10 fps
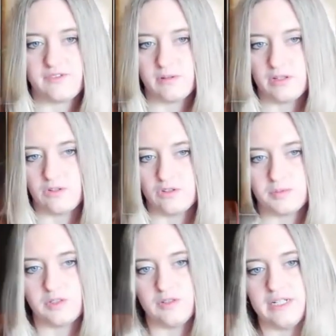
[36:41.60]
from the
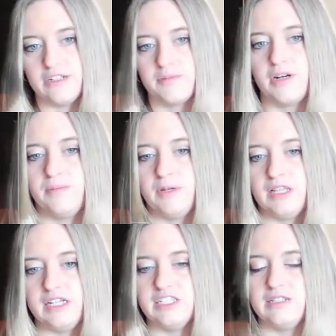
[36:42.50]
normal hearing
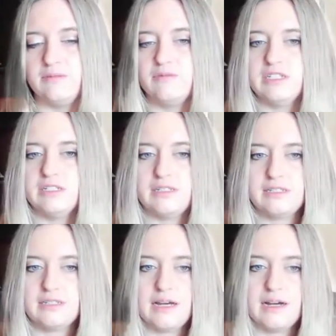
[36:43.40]
population, which is
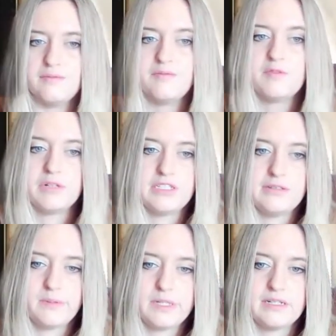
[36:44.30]
what
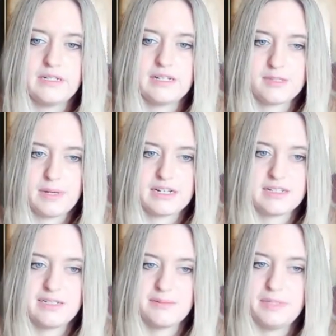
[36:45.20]
you would expect
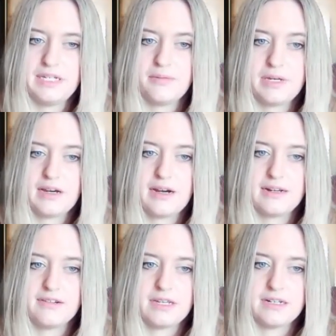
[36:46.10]
to be a bit
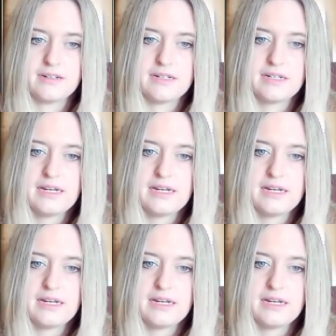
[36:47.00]
higher there.